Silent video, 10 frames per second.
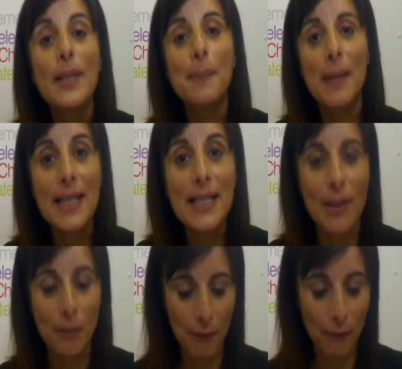it's
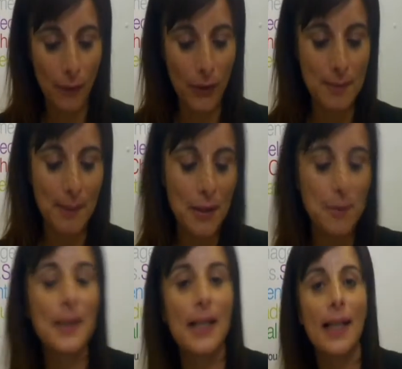Manisa from Focus
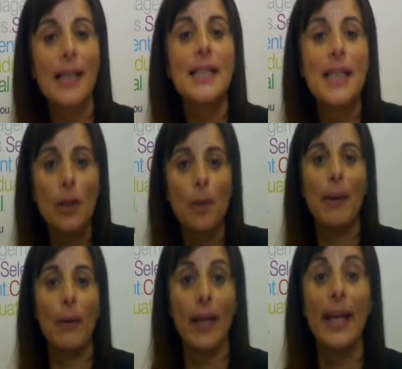Management, and I'd like to tell you
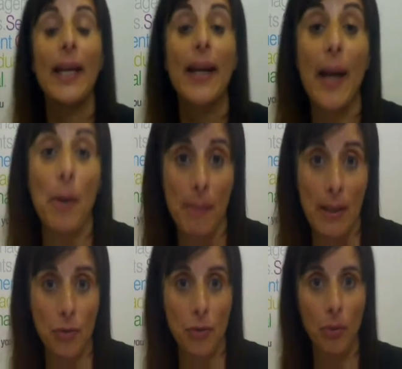about the Key Account
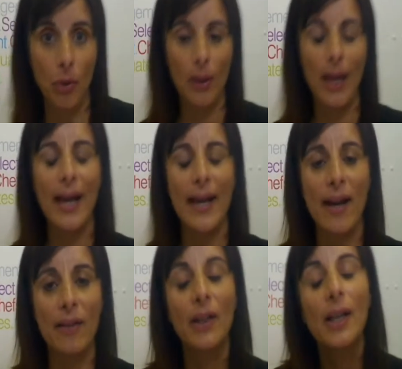Manager role I have.